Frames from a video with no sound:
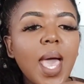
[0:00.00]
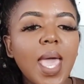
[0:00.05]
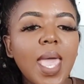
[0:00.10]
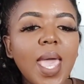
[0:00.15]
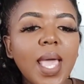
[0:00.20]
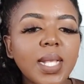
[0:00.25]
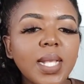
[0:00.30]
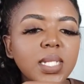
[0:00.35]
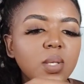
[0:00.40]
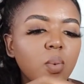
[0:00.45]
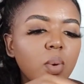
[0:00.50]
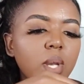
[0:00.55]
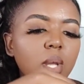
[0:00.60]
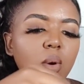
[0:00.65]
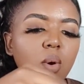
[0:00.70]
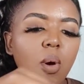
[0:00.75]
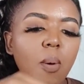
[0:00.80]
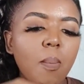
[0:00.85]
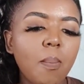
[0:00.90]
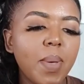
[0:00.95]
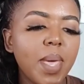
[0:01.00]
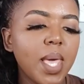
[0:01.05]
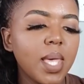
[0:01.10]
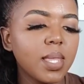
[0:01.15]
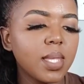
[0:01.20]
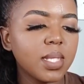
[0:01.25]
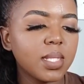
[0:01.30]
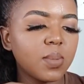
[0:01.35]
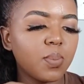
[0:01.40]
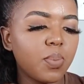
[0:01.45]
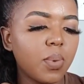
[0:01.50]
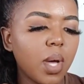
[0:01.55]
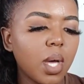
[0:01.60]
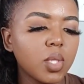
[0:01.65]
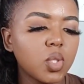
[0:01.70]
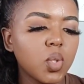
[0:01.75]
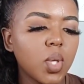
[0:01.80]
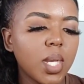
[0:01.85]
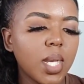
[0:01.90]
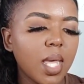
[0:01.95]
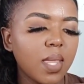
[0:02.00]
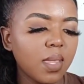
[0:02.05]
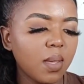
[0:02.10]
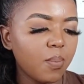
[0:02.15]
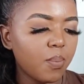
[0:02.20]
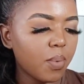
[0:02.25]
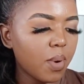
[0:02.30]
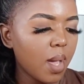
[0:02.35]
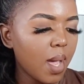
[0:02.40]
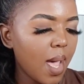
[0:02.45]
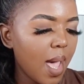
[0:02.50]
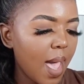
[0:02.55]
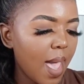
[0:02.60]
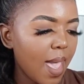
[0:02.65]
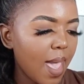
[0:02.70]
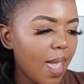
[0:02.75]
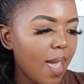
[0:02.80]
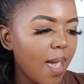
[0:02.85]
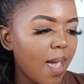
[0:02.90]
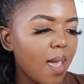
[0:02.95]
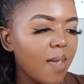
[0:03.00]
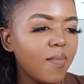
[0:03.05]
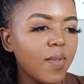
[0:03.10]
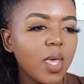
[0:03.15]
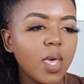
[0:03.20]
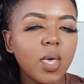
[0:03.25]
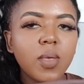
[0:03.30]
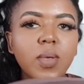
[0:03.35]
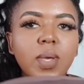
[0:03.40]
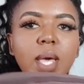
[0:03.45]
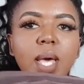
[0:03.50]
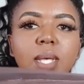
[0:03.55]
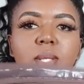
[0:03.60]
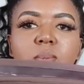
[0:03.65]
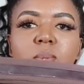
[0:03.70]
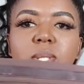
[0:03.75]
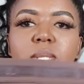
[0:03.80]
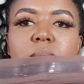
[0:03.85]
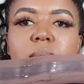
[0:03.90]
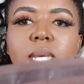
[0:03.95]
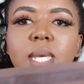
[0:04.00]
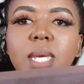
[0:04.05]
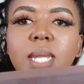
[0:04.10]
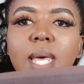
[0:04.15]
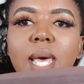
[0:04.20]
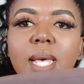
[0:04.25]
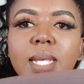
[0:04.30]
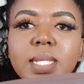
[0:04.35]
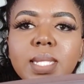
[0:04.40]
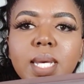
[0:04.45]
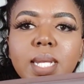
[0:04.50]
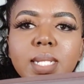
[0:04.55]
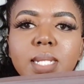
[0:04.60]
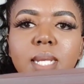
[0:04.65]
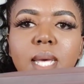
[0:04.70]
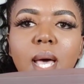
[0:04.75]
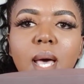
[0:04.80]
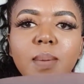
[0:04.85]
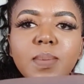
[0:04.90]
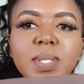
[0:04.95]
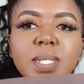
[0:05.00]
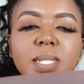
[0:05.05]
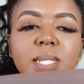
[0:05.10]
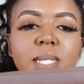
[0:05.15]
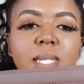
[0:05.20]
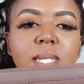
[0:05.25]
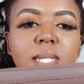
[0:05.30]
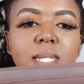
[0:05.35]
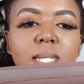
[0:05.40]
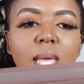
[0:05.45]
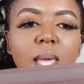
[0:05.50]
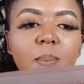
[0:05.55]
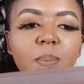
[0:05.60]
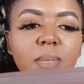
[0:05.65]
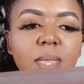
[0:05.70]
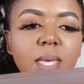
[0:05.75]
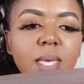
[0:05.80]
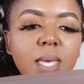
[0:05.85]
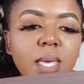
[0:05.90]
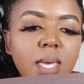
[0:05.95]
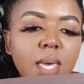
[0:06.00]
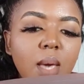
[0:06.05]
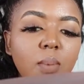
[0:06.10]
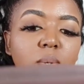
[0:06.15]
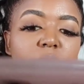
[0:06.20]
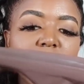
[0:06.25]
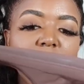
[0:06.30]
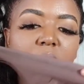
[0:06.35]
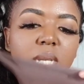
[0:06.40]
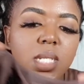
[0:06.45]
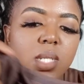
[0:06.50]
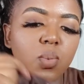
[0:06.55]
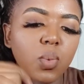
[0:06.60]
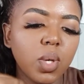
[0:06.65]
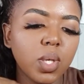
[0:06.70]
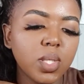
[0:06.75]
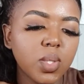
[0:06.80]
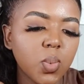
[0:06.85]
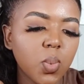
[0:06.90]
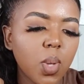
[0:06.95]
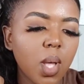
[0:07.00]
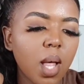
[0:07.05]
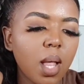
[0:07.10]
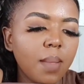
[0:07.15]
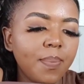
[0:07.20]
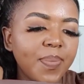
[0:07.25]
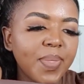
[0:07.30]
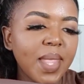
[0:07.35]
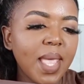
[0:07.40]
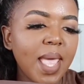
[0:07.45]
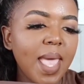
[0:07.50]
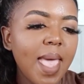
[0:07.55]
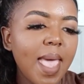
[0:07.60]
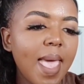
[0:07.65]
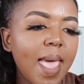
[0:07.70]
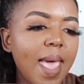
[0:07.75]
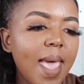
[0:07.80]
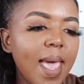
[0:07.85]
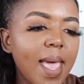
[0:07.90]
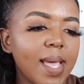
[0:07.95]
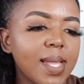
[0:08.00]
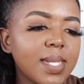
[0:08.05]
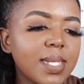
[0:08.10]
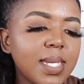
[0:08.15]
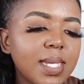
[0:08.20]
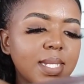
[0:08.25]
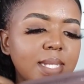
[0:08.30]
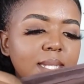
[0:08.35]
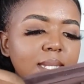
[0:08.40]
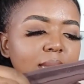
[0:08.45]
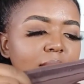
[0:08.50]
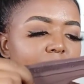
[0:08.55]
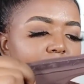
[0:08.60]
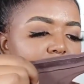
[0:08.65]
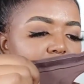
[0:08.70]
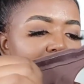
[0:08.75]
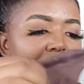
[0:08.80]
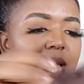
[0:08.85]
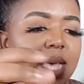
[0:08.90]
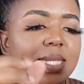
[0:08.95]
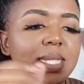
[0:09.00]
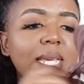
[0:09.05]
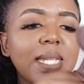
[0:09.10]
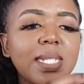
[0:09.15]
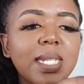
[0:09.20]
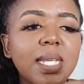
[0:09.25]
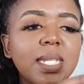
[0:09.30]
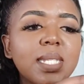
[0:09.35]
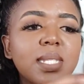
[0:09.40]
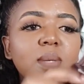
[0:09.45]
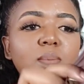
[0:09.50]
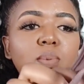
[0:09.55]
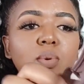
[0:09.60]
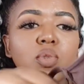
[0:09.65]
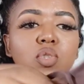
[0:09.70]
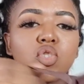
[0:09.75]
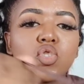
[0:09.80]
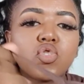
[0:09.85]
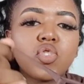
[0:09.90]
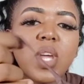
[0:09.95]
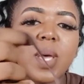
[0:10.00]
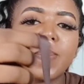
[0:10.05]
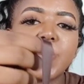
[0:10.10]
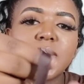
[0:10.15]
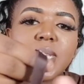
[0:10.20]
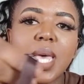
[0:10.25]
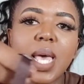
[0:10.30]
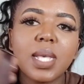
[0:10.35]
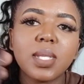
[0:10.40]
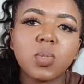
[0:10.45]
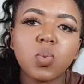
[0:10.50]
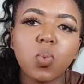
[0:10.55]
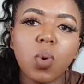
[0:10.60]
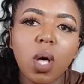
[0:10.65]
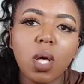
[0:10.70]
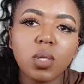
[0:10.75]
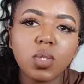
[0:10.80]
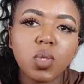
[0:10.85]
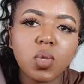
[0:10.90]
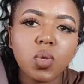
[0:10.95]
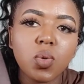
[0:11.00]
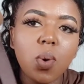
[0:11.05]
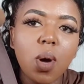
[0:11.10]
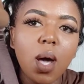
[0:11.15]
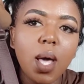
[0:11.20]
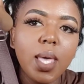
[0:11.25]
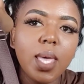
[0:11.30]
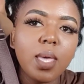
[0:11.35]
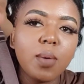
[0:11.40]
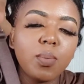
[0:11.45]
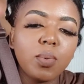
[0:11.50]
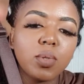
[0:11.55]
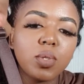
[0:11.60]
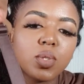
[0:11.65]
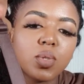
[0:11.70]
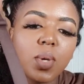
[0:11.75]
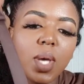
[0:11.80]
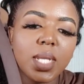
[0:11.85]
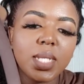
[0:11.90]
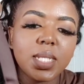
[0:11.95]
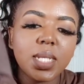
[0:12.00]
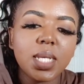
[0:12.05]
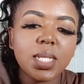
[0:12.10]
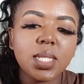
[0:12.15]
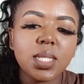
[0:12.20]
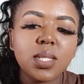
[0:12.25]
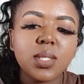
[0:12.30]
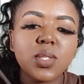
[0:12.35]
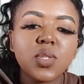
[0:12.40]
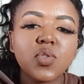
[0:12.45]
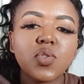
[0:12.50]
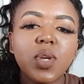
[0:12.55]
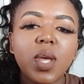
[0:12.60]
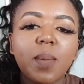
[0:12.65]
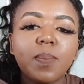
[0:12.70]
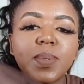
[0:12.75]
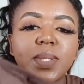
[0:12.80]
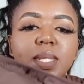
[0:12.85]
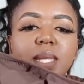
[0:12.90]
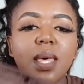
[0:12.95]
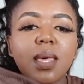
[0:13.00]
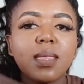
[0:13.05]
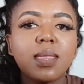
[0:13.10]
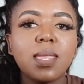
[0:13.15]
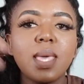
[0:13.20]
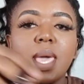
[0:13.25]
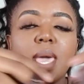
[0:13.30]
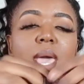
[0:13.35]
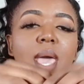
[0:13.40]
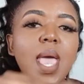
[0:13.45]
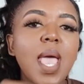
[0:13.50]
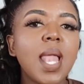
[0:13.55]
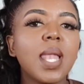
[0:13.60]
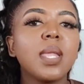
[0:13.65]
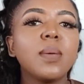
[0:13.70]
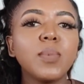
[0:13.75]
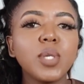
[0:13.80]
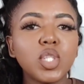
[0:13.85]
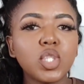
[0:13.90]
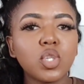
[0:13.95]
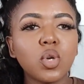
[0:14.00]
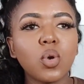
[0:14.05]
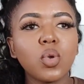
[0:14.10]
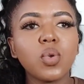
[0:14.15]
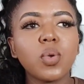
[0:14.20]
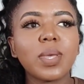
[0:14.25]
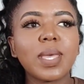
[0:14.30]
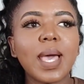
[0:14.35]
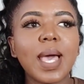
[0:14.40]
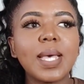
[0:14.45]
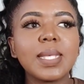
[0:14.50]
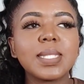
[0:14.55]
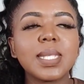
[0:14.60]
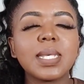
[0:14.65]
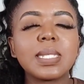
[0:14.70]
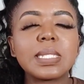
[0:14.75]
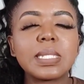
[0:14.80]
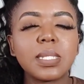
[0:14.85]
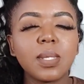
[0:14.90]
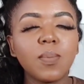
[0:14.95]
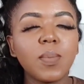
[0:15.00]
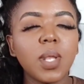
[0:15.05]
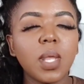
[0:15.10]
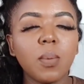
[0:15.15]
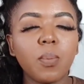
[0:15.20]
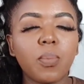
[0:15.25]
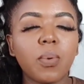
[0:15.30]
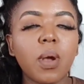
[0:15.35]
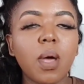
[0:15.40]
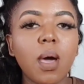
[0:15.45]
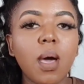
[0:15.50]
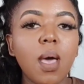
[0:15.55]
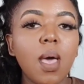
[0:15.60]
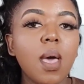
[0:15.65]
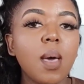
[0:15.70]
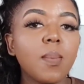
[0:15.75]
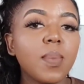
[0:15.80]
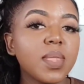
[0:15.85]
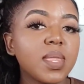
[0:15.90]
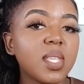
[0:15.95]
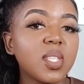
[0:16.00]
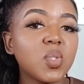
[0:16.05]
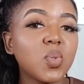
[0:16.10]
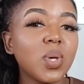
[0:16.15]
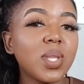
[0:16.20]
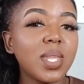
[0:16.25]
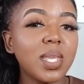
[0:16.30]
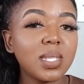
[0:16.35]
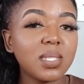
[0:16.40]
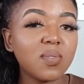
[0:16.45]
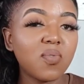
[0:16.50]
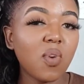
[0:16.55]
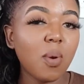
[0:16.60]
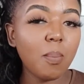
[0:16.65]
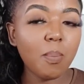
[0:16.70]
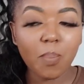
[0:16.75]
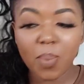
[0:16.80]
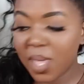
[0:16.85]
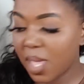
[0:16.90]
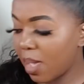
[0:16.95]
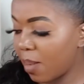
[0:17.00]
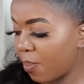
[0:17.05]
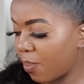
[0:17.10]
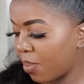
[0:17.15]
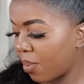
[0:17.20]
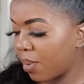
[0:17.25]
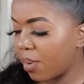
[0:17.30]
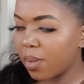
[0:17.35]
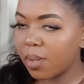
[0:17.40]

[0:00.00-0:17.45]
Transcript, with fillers: i actually want to compare this bra to another bra i have you guys will see it has that um, sticky tape thingy here which actually works well and it's it has adjustable straps as well so you are able to adjust the straps there let me show you guys a similar bra but this one is from pep